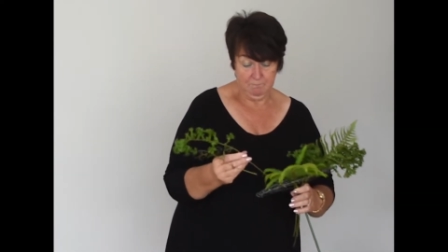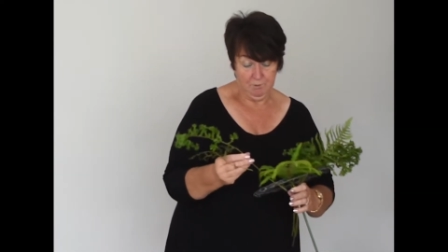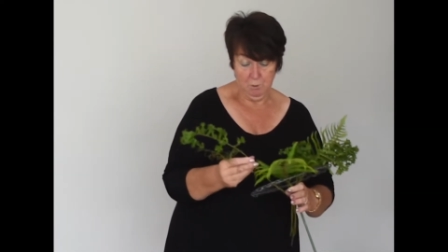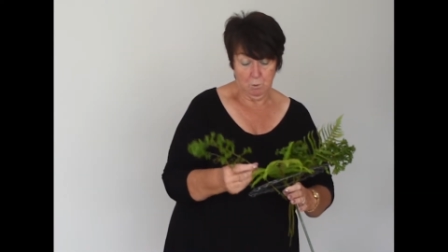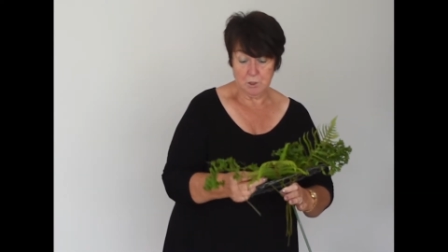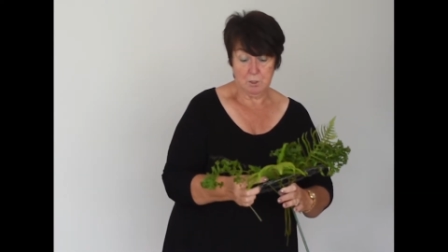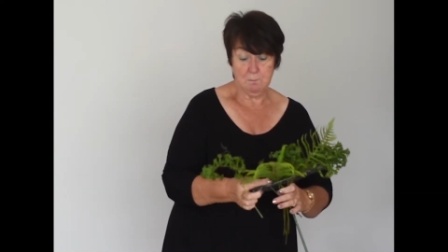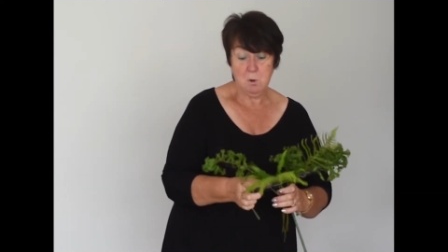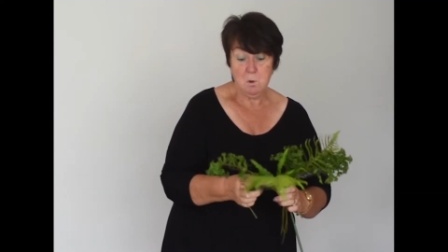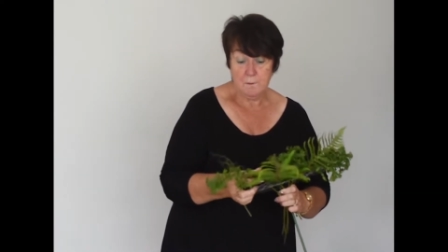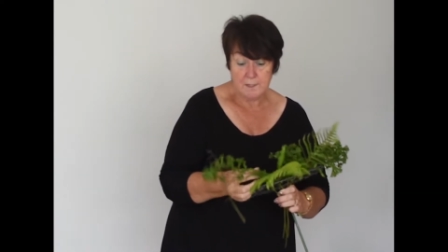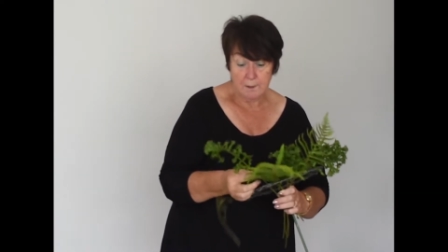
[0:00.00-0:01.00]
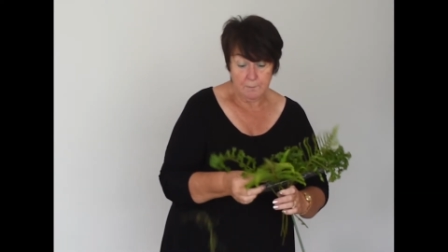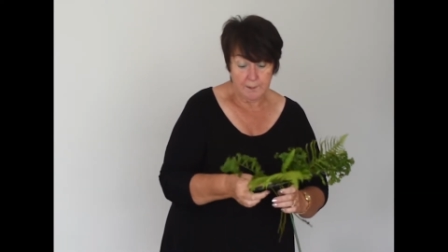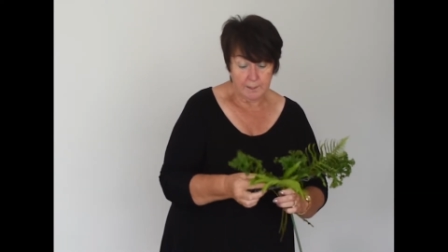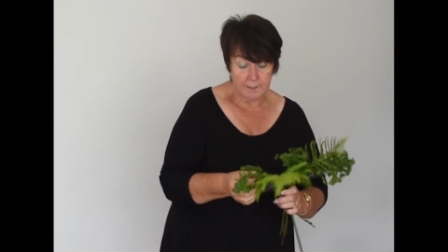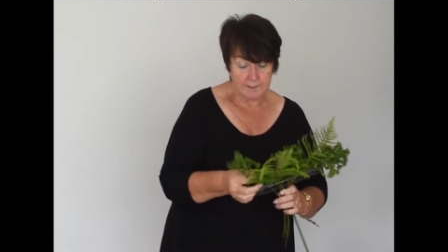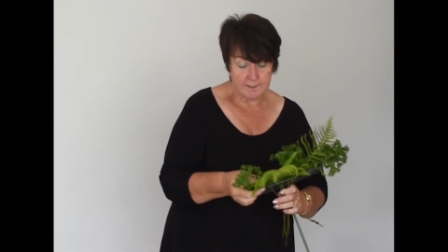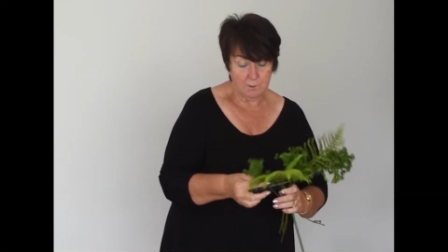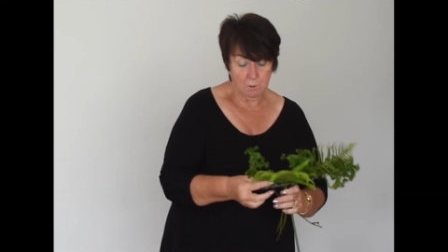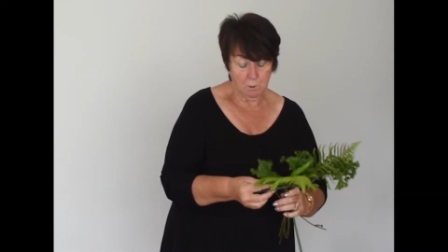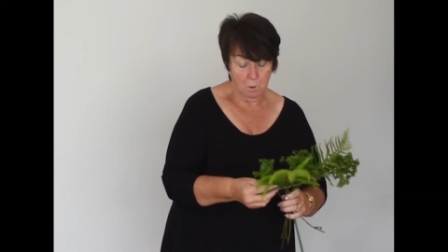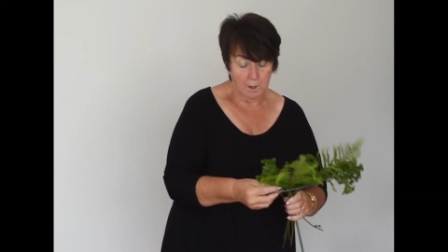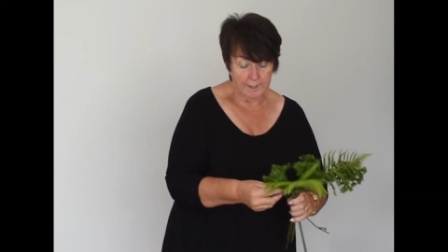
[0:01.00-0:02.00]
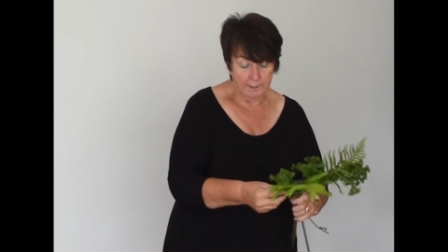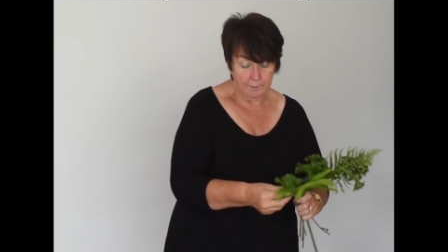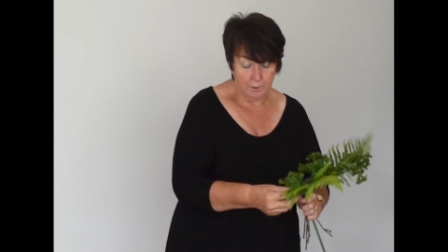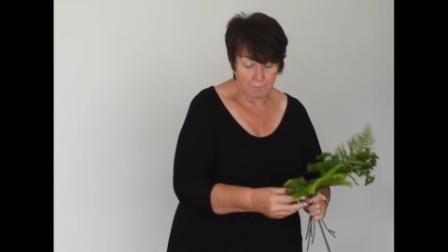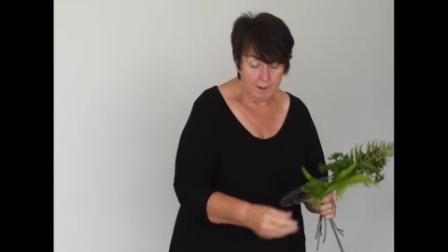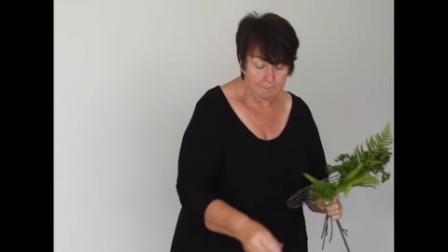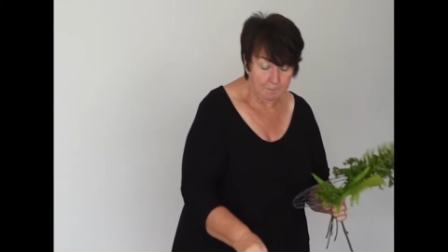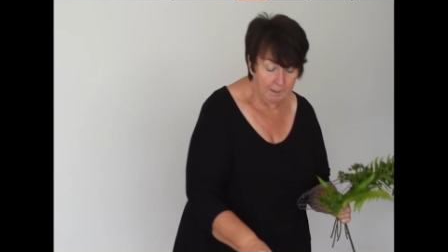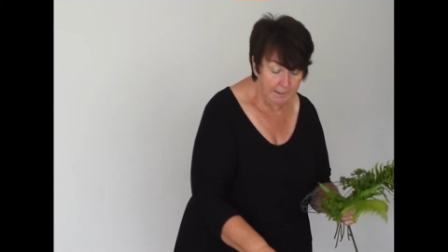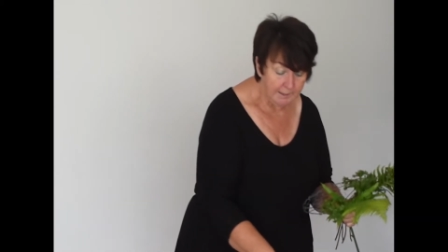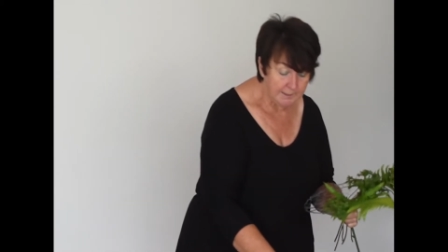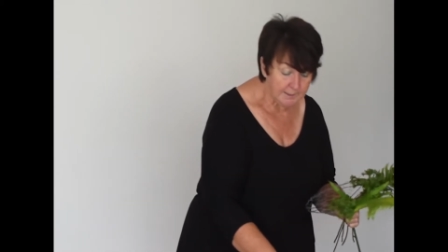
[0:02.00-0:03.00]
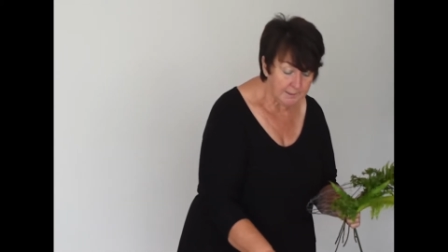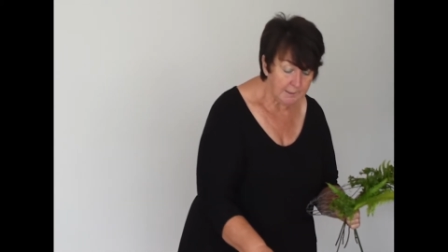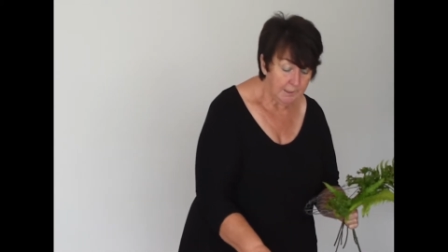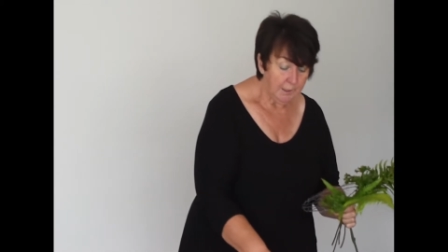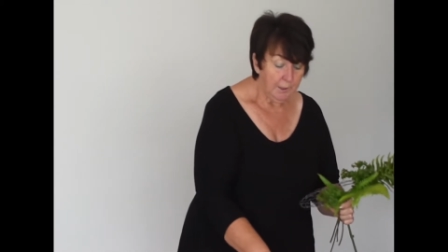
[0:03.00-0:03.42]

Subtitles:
you want to move something, it's not quite in the right place,